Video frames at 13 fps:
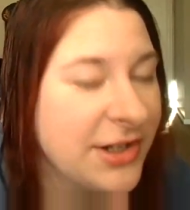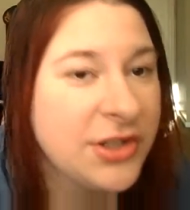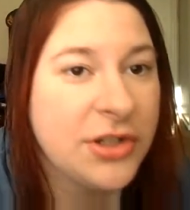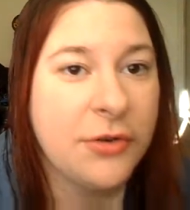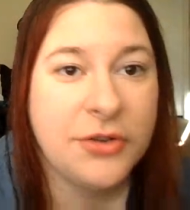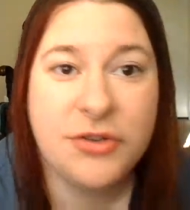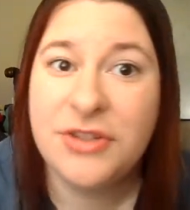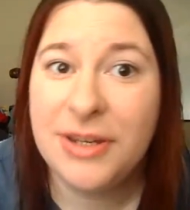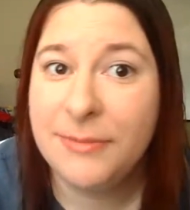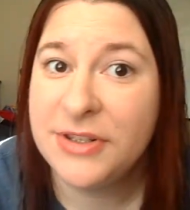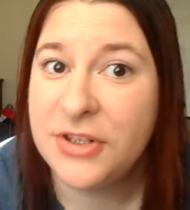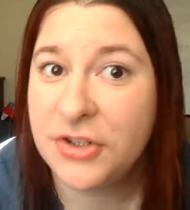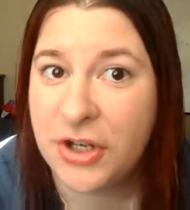I'm actually going to
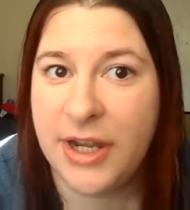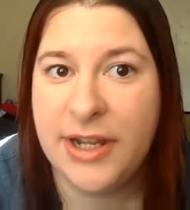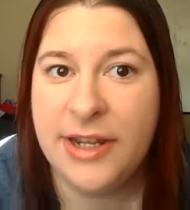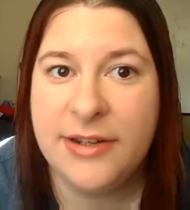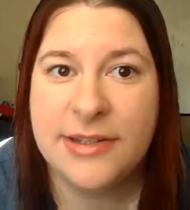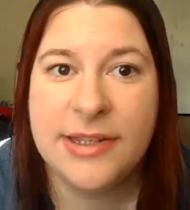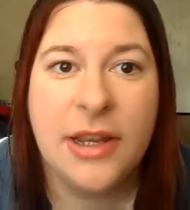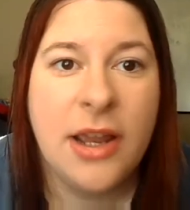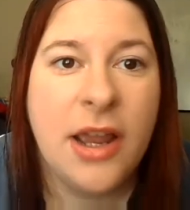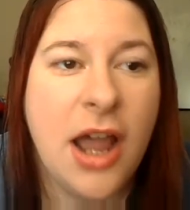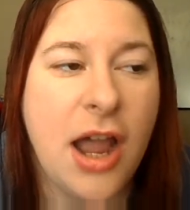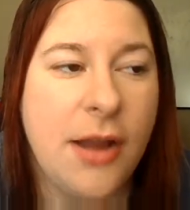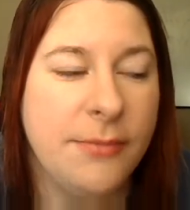demonstrate it.
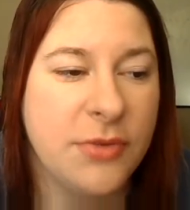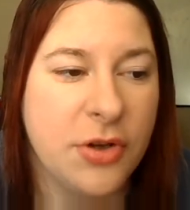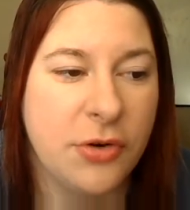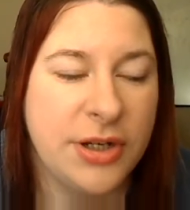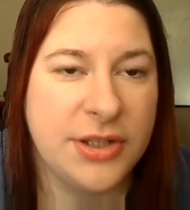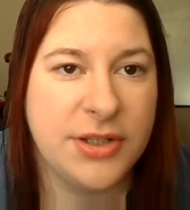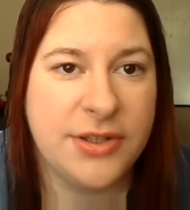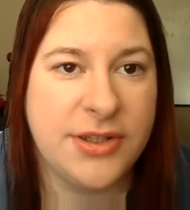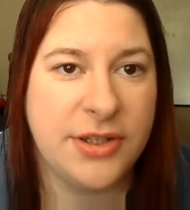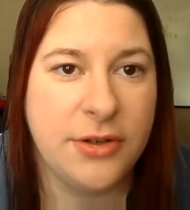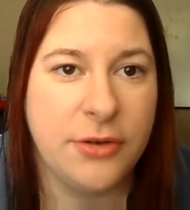I'm going to